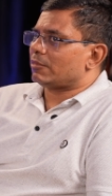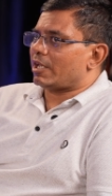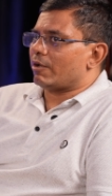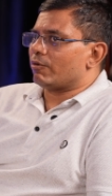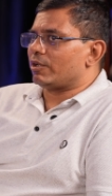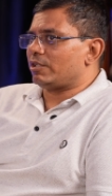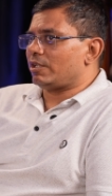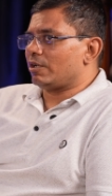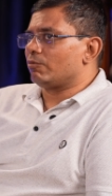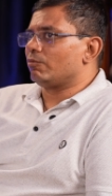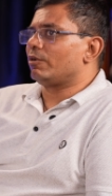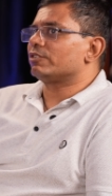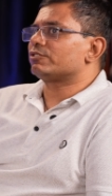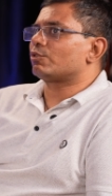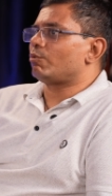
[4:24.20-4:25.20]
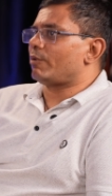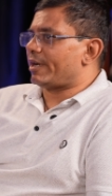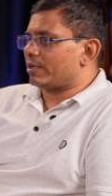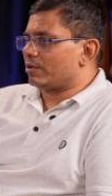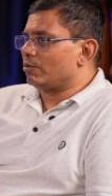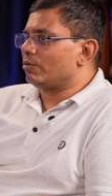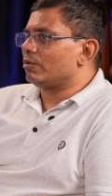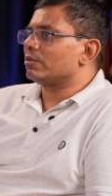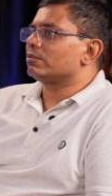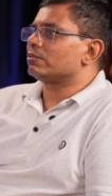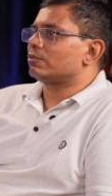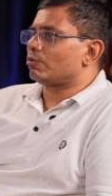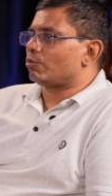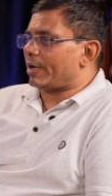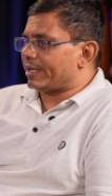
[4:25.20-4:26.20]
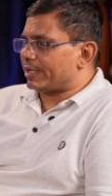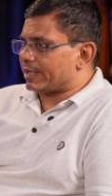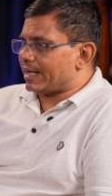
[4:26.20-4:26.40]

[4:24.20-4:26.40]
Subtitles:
Everything was quite good, quite